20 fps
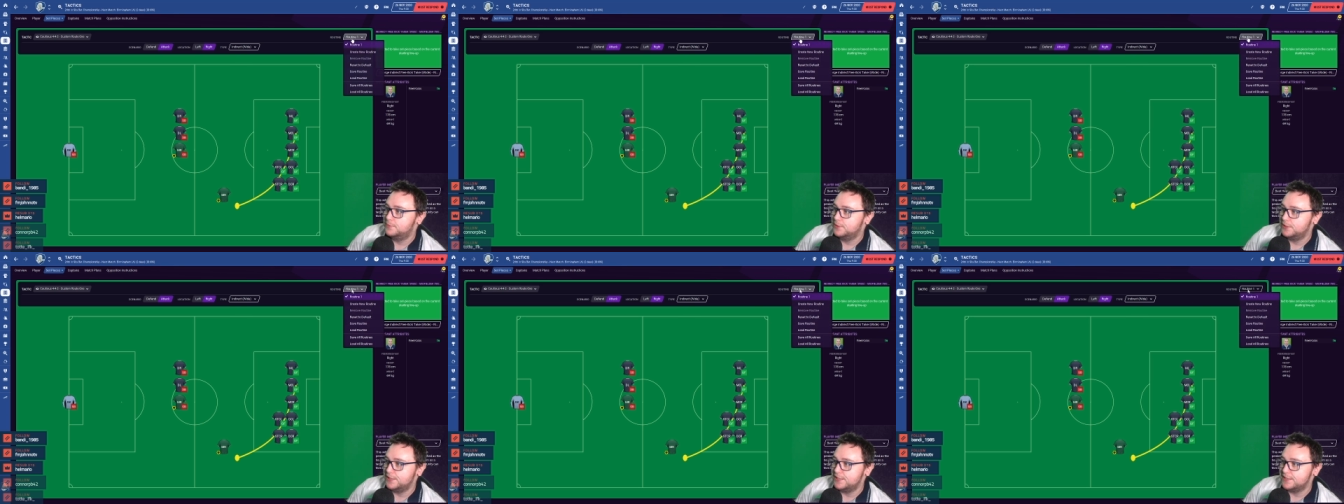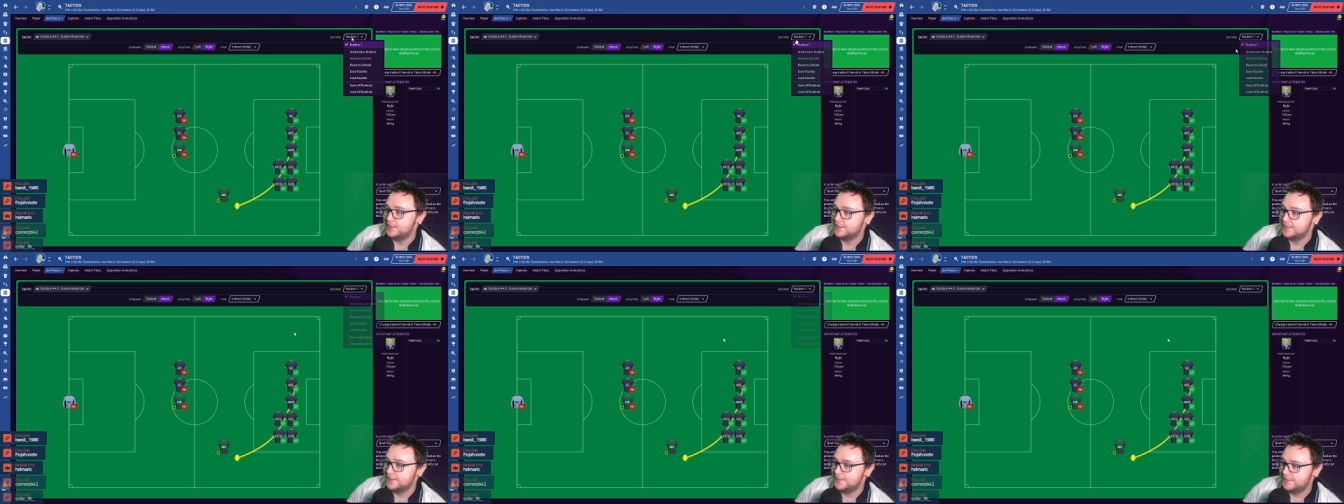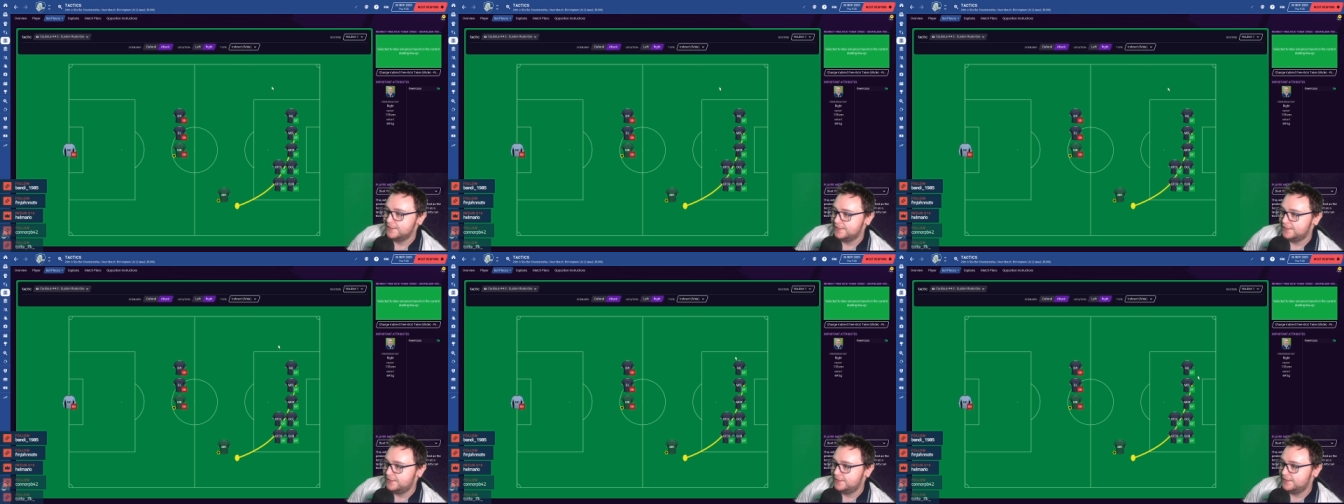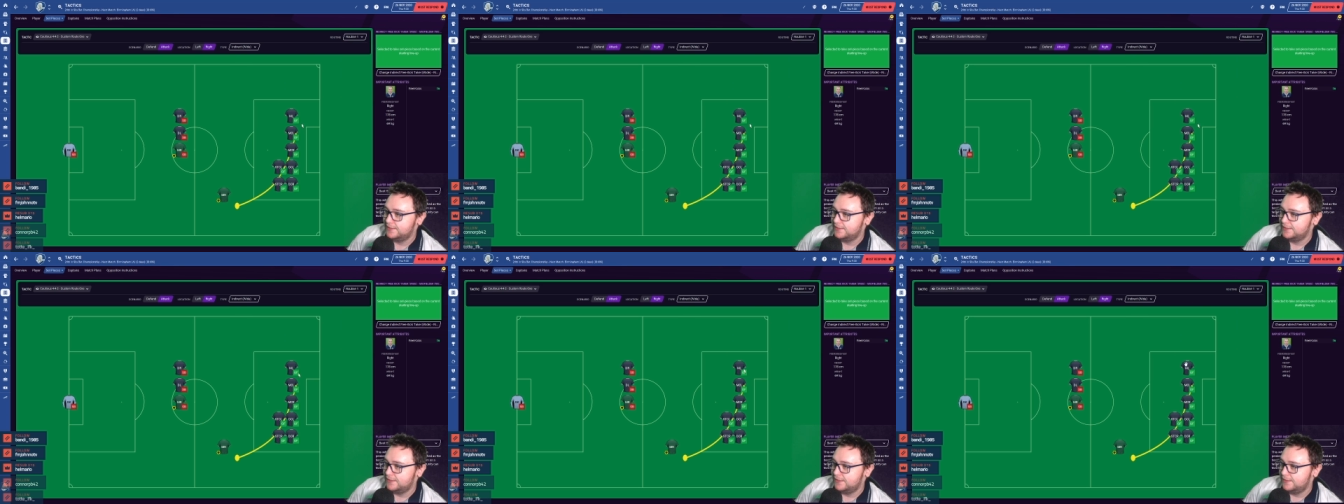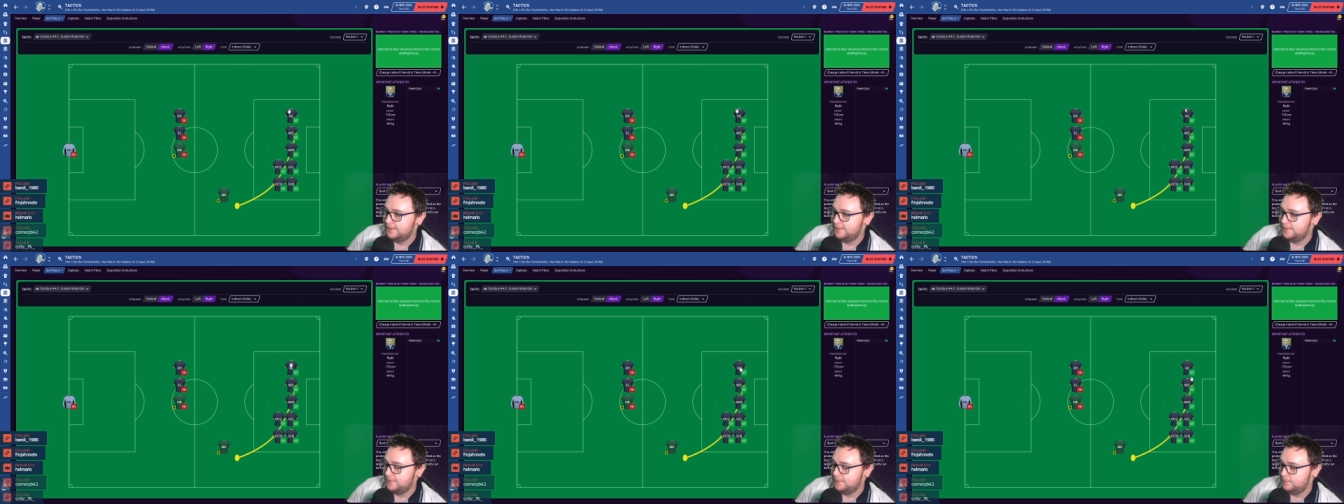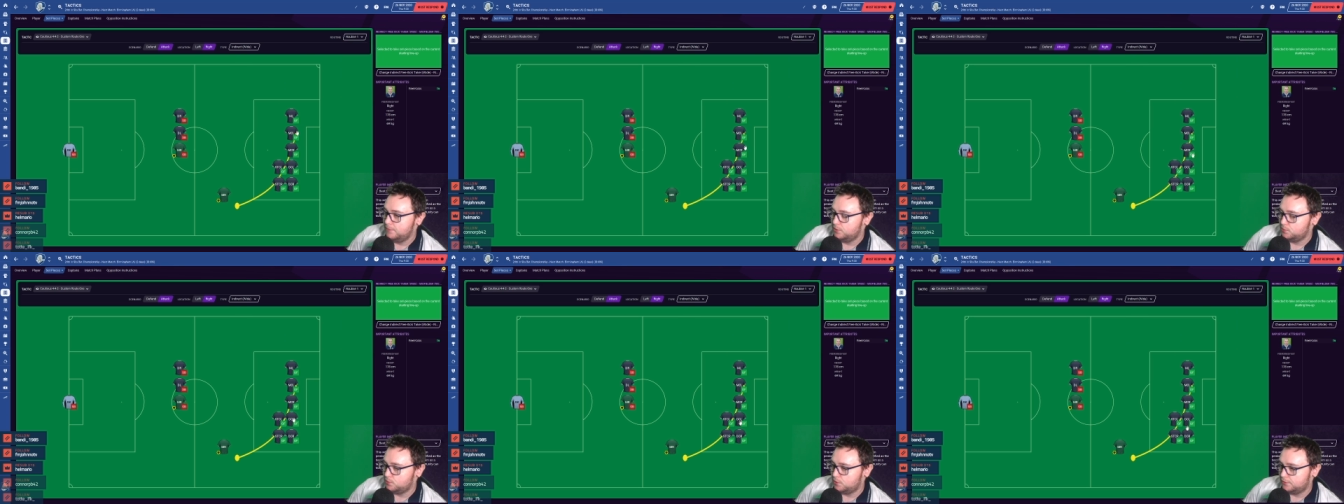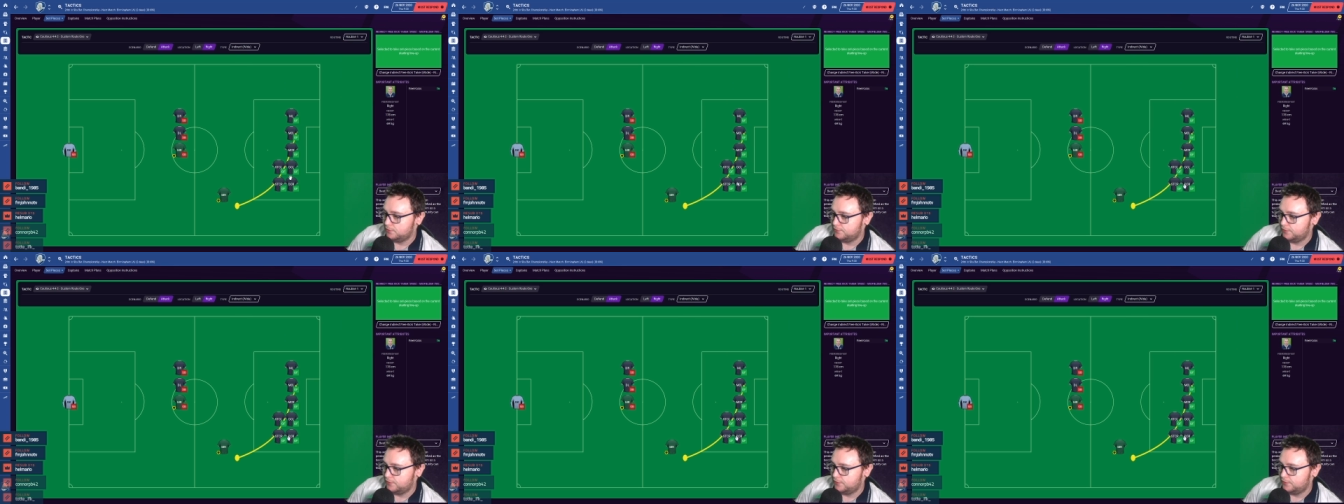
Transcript: please. Millwall